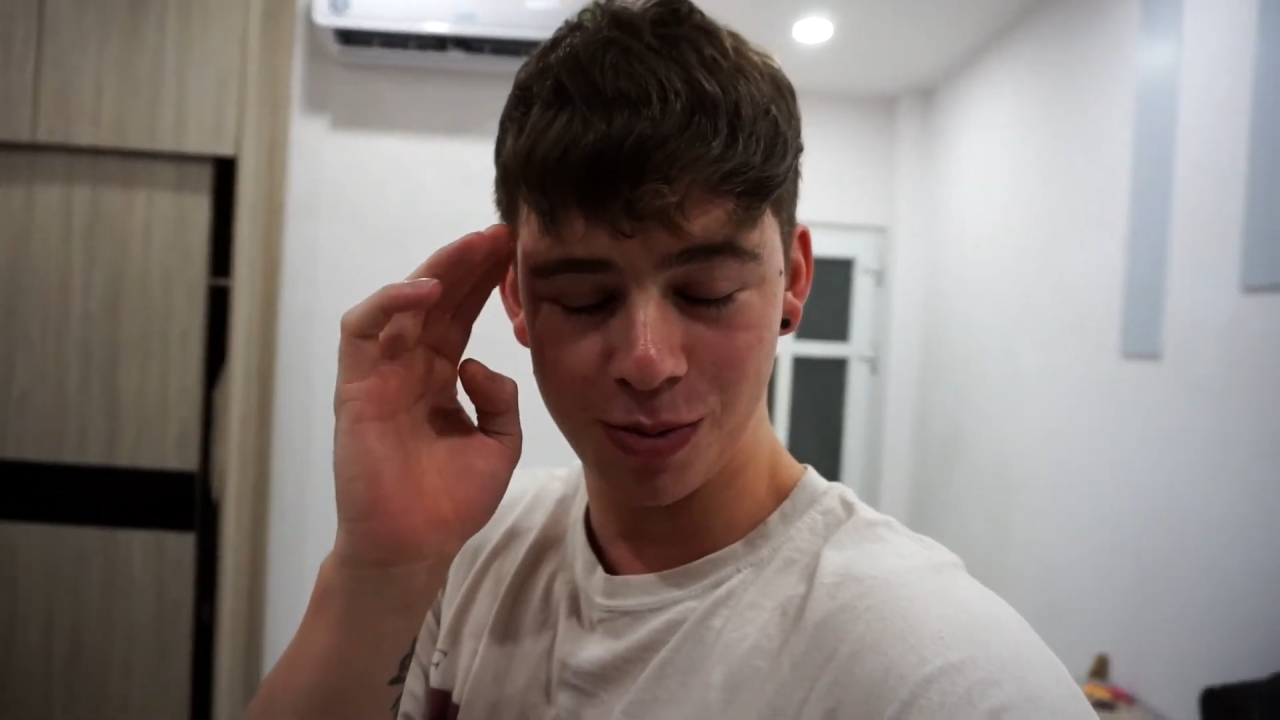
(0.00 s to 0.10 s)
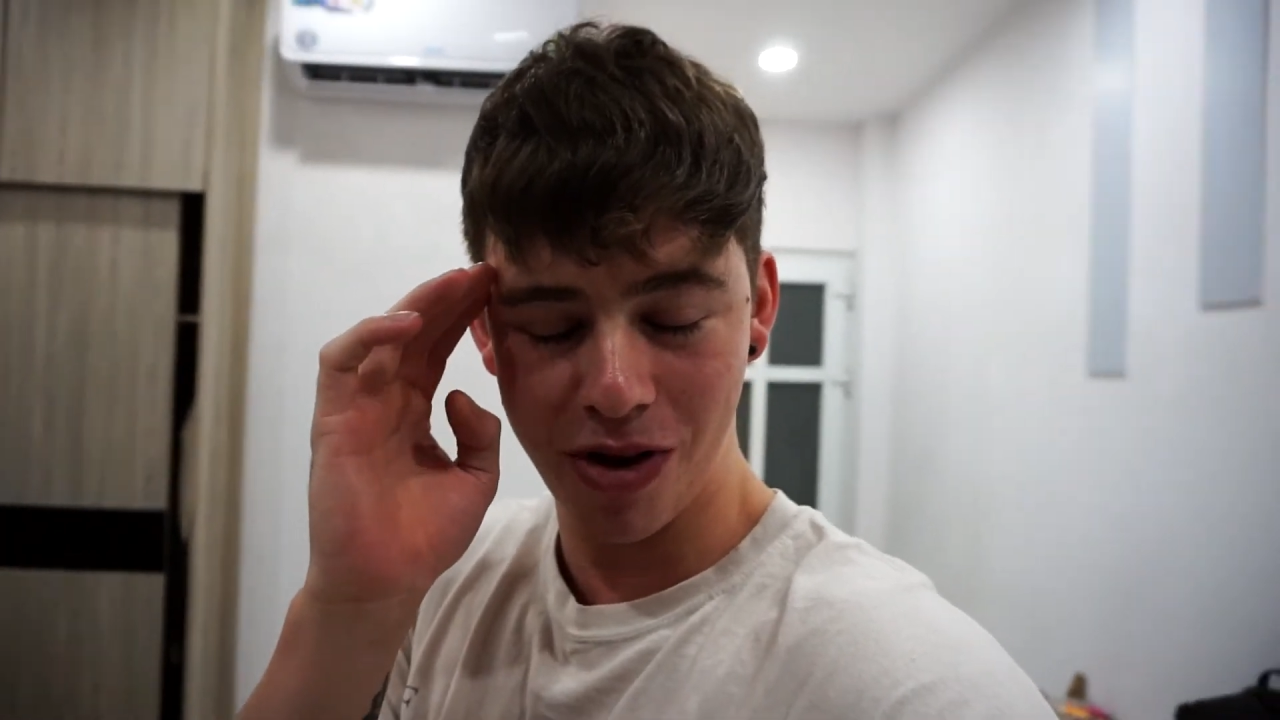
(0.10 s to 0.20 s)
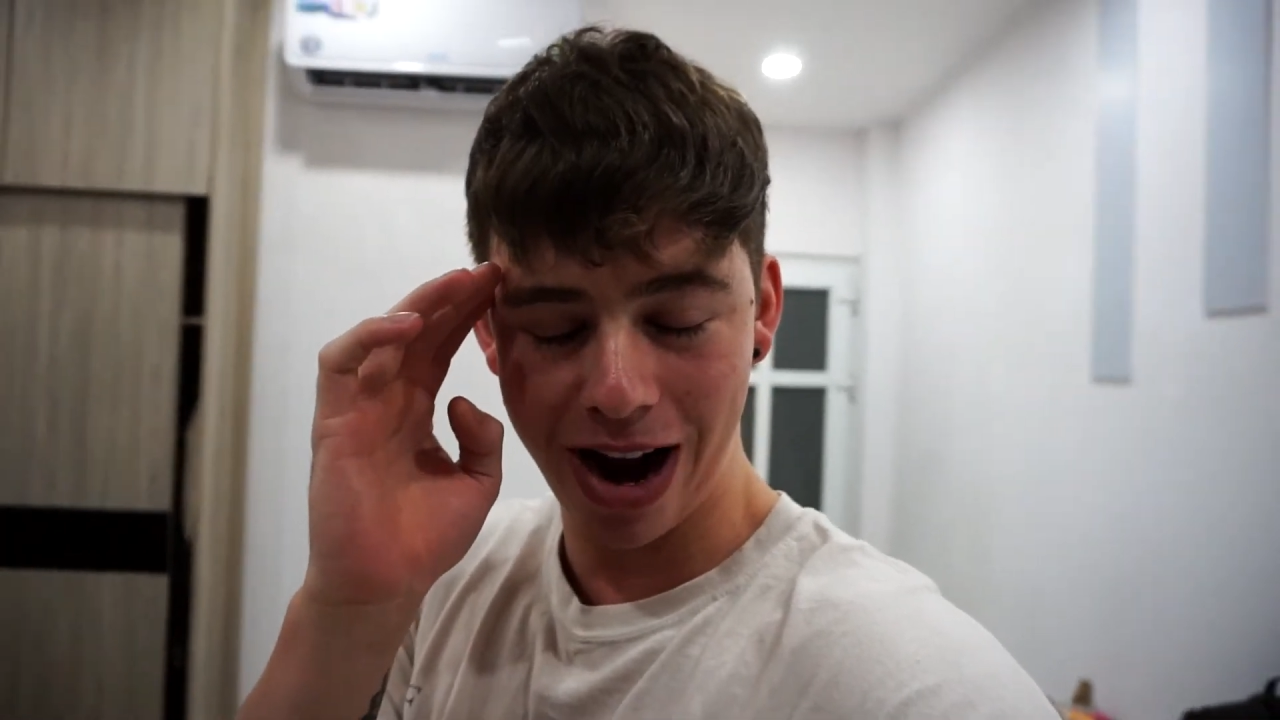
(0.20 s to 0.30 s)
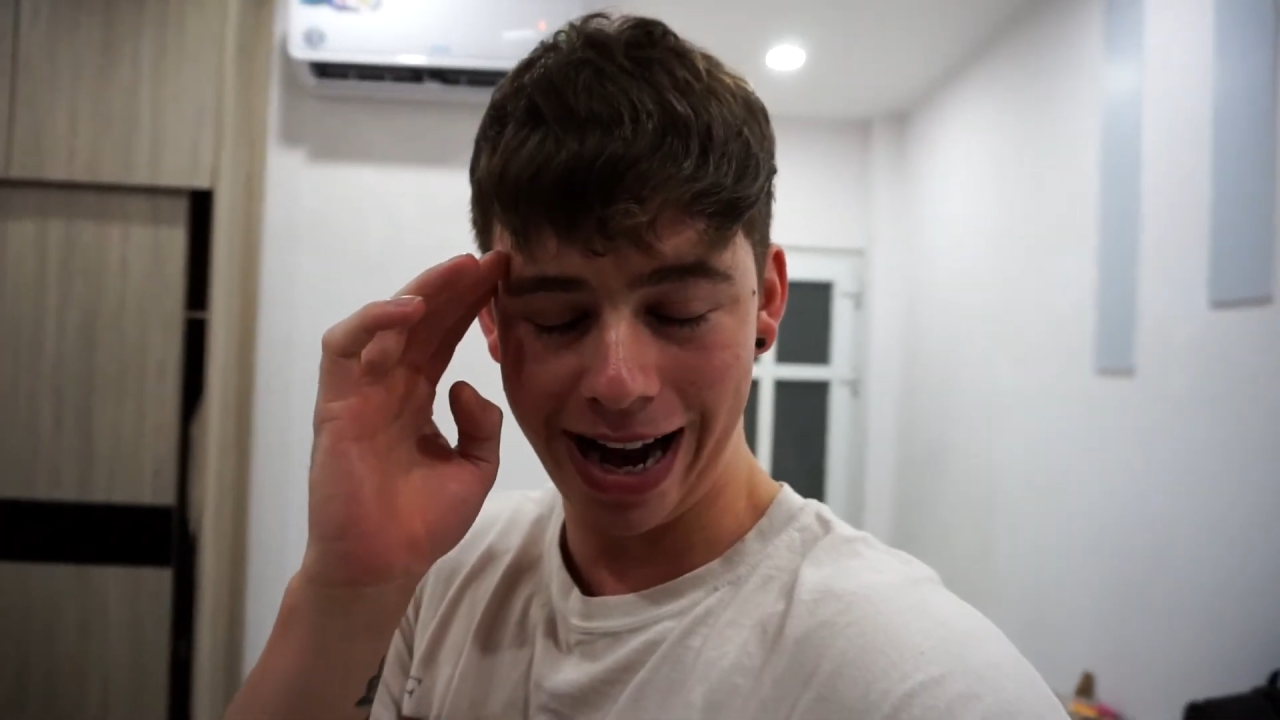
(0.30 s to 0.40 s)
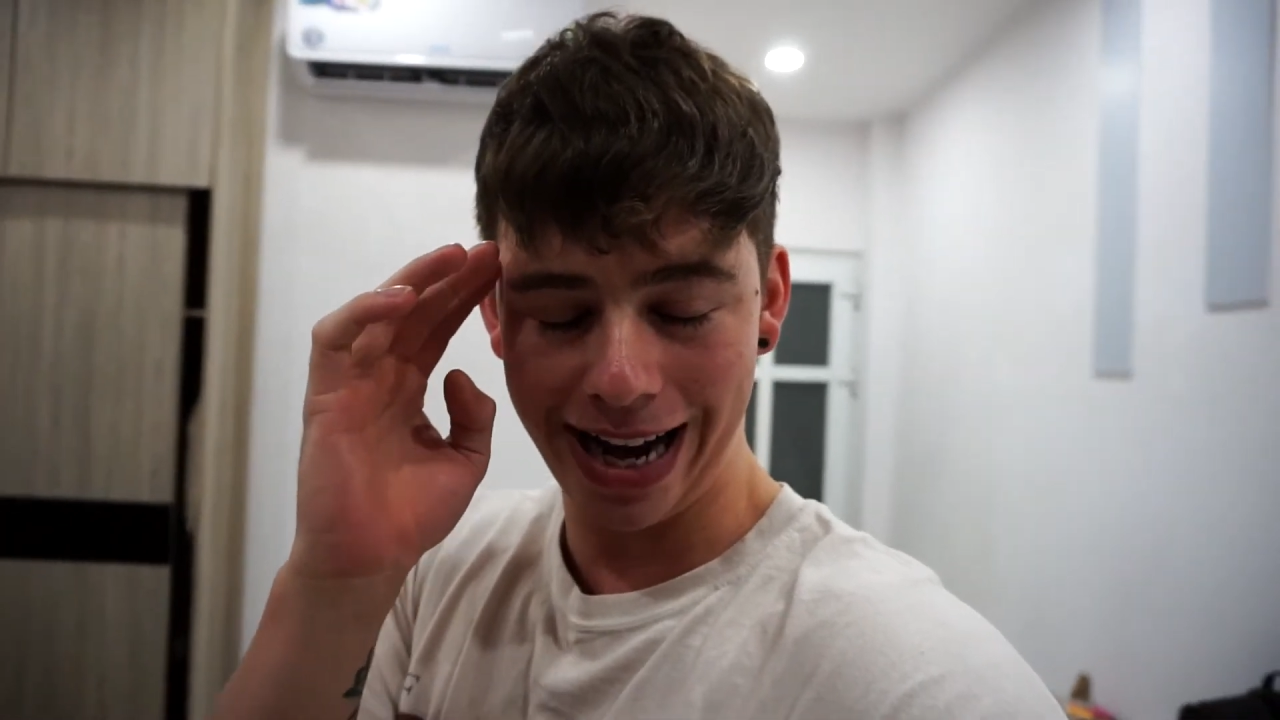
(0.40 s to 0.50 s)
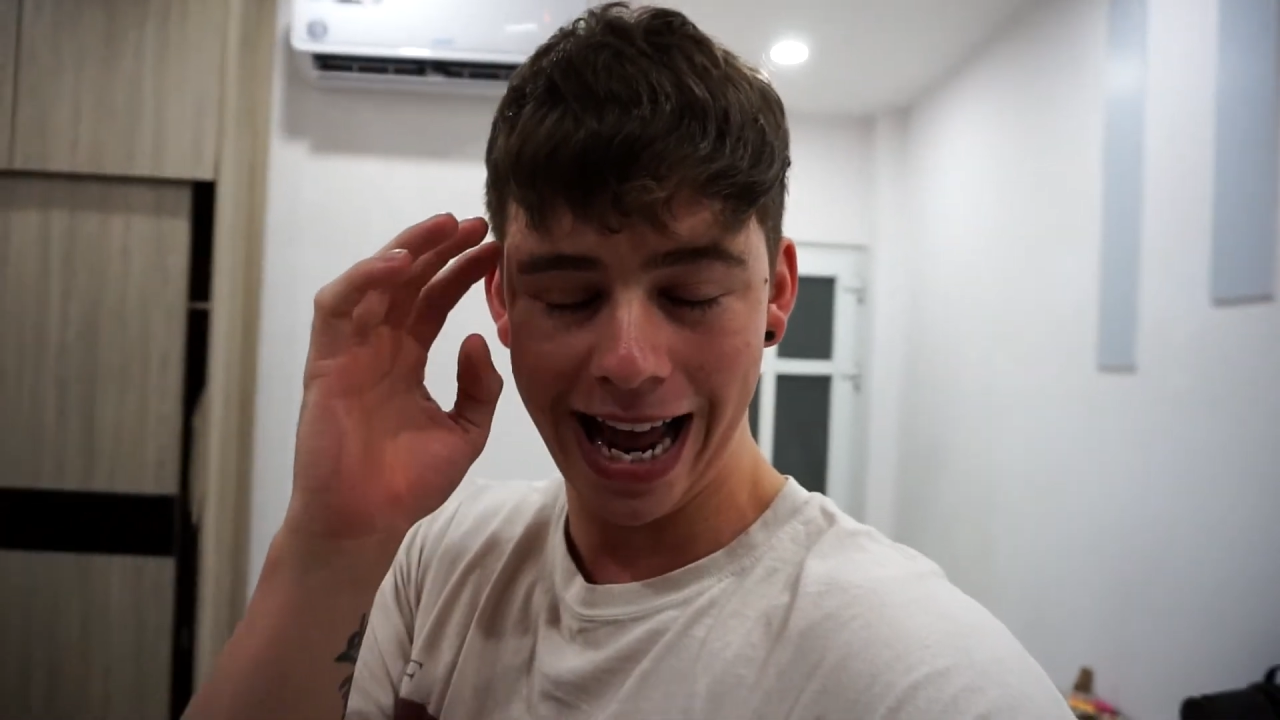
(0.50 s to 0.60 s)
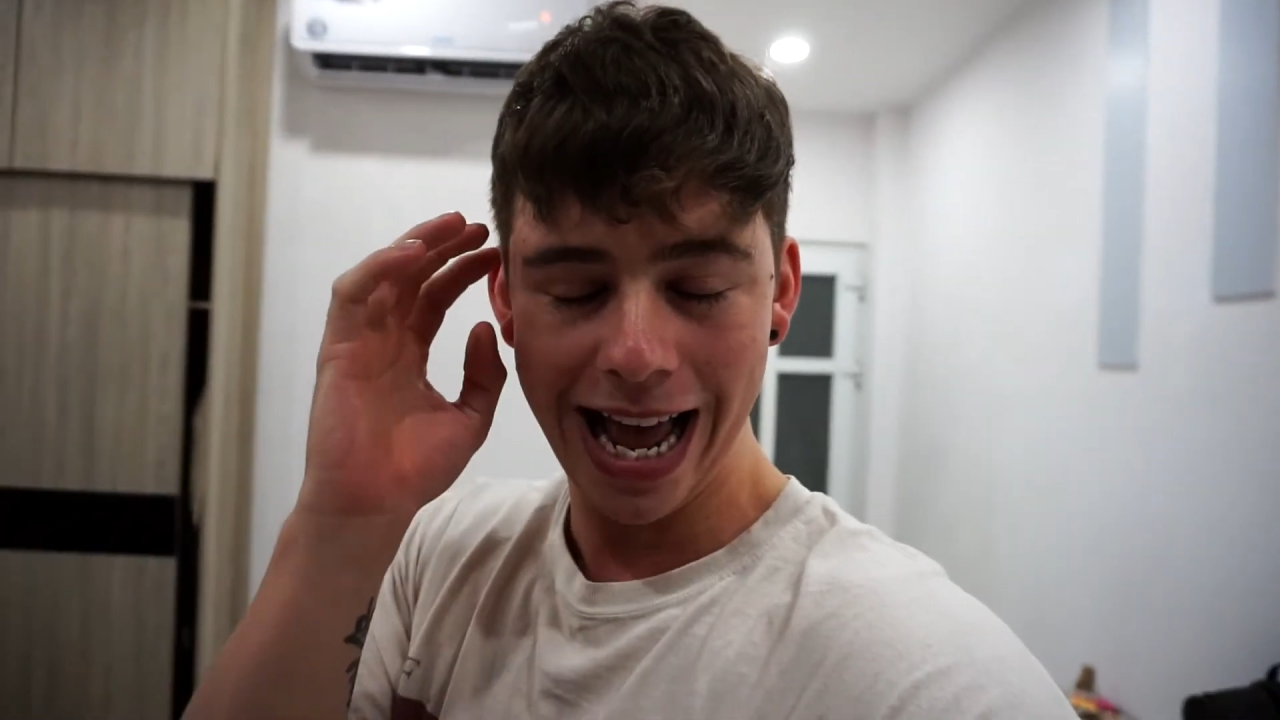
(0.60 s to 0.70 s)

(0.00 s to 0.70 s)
brain,